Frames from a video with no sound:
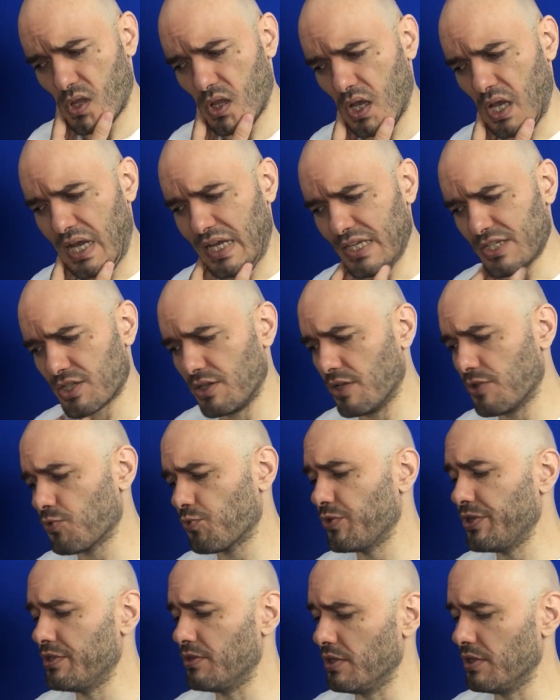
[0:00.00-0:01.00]
as another
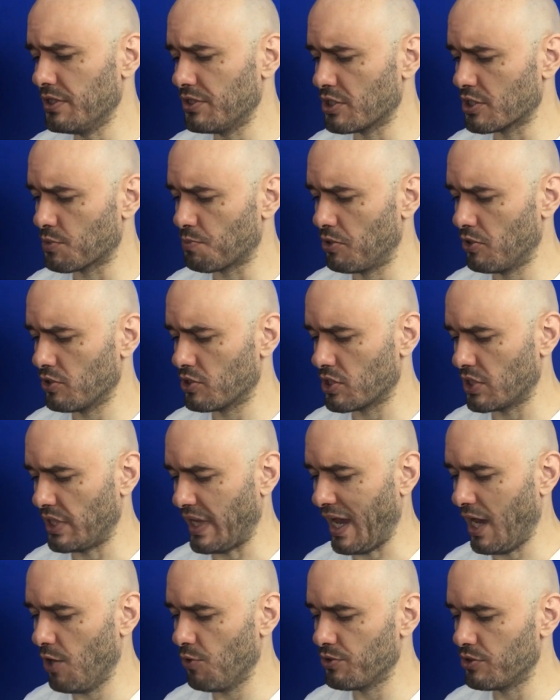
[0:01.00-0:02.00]
religious person,
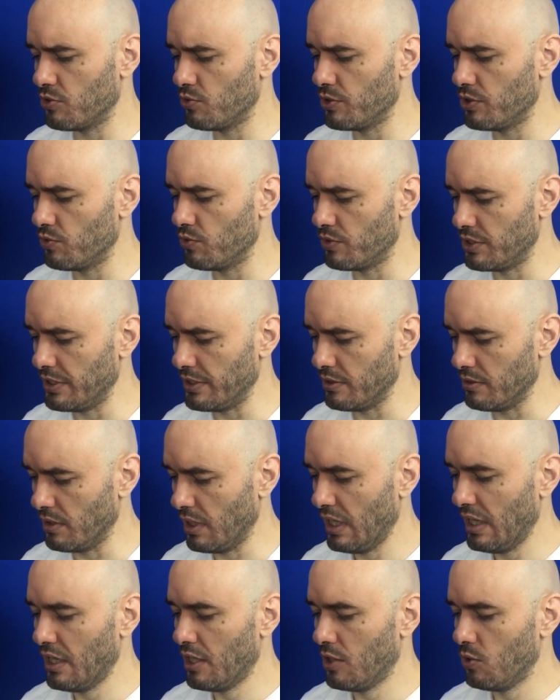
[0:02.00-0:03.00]
how do you deal
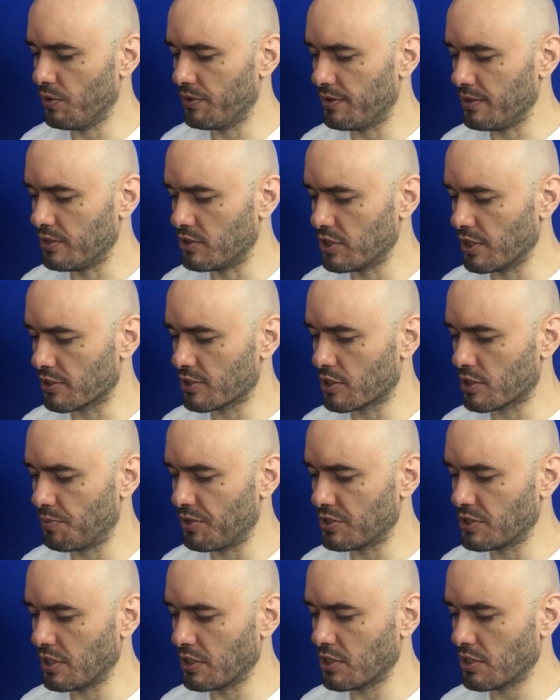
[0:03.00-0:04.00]
with the
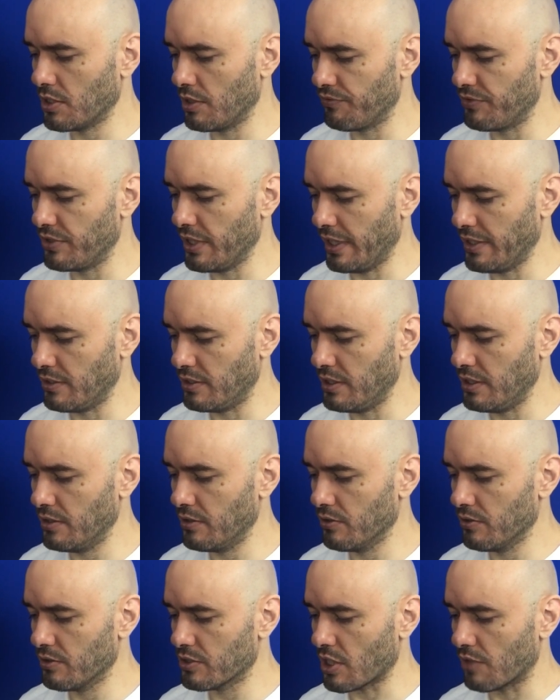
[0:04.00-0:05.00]
juxtaposition of the
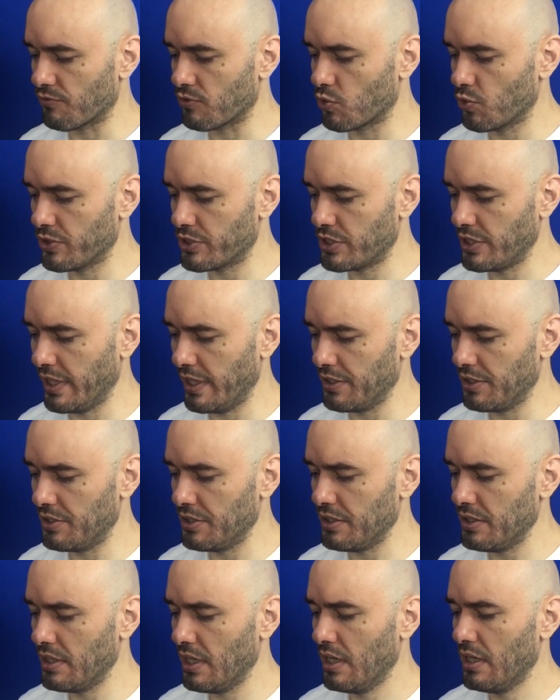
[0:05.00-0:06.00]
ideals of
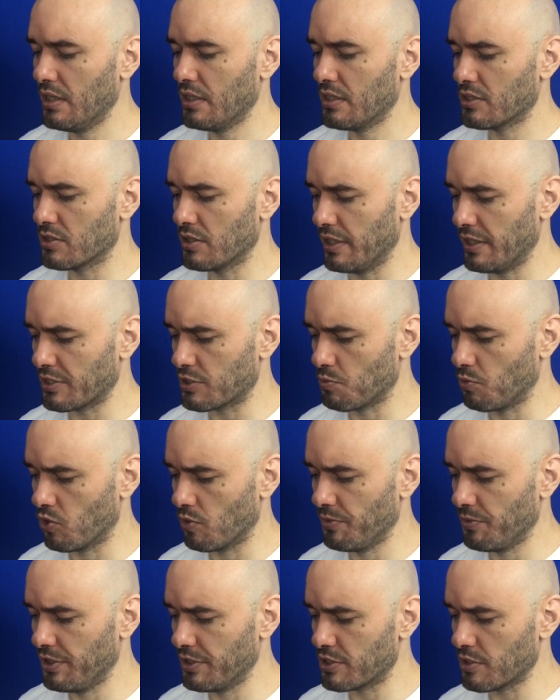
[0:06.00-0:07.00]
Christianity slash
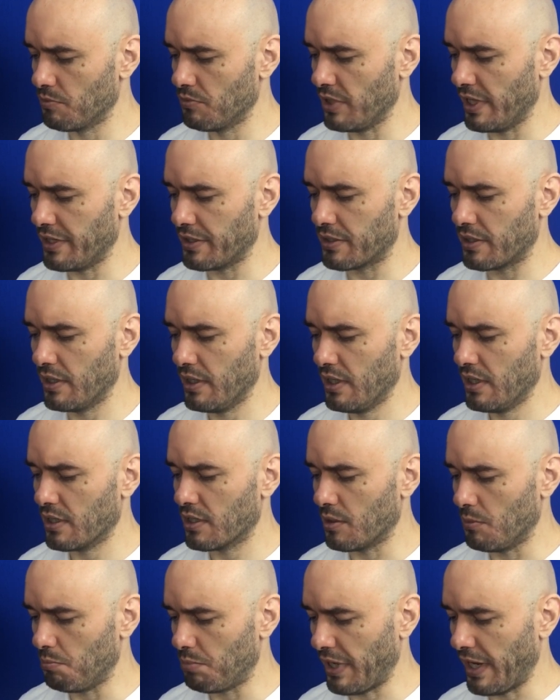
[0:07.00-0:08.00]
Mormonism, like
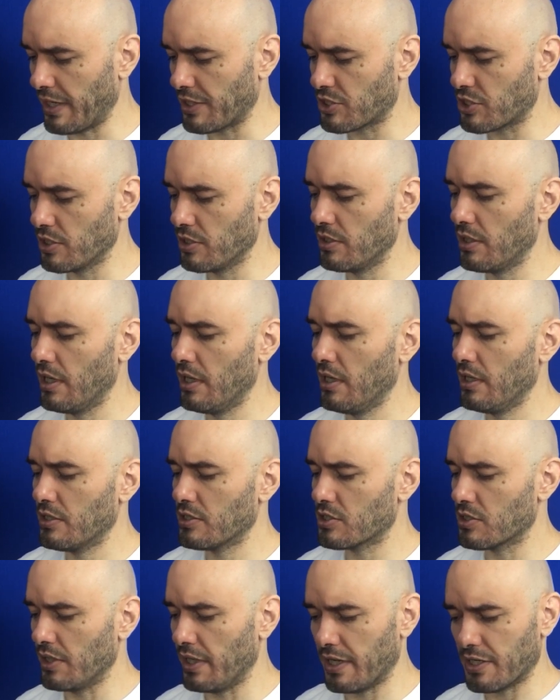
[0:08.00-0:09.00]
compassion
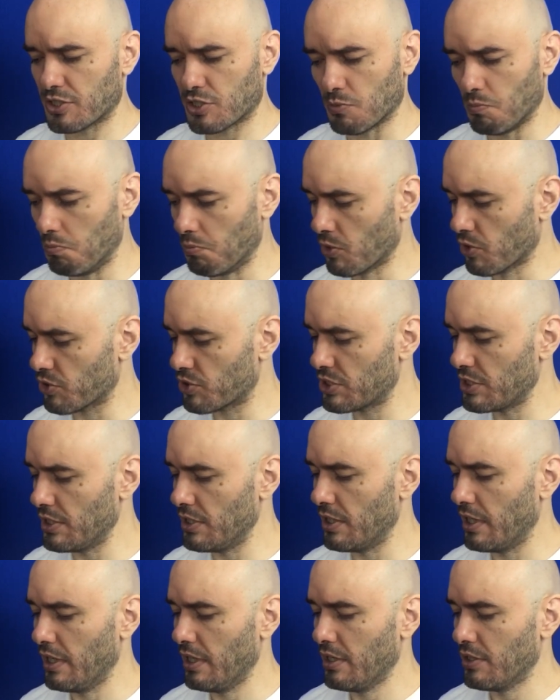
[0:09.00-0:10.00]
slash mercy,
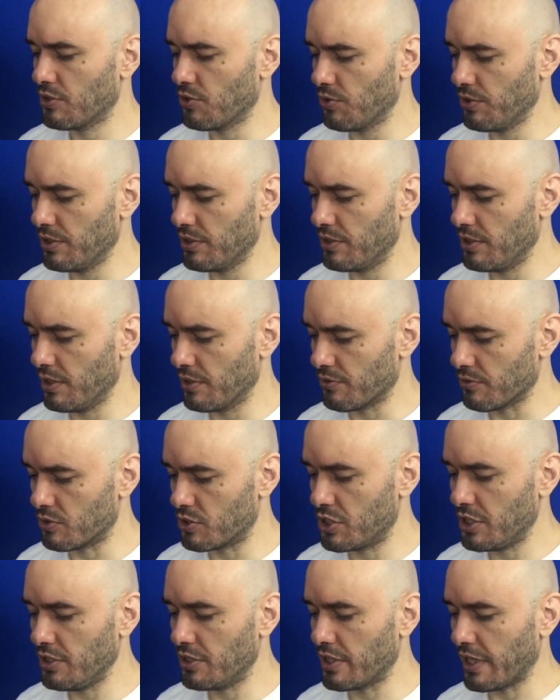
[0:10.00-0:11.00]
turning the other
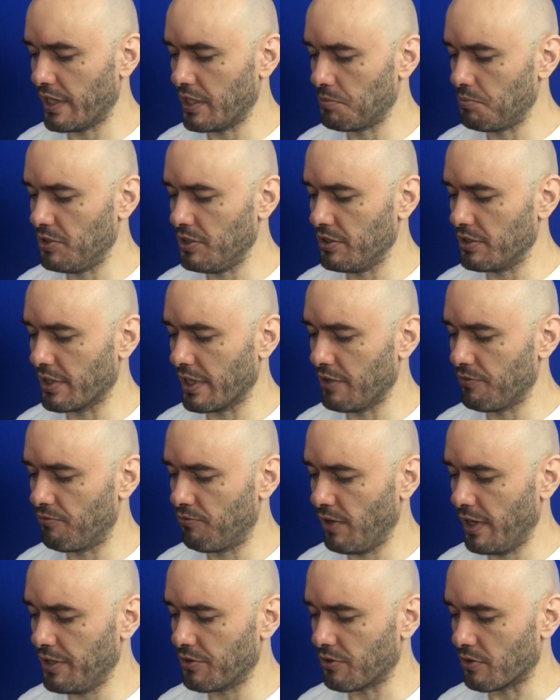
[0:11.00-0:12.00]
cheek and being a
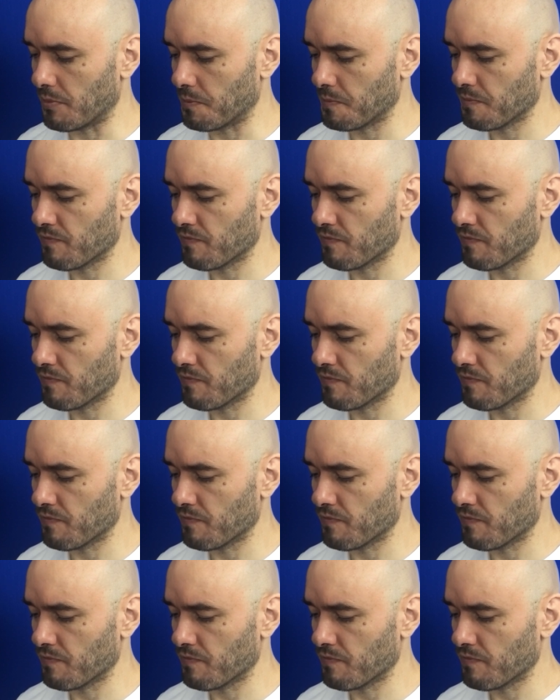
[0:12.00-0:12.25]
fighter?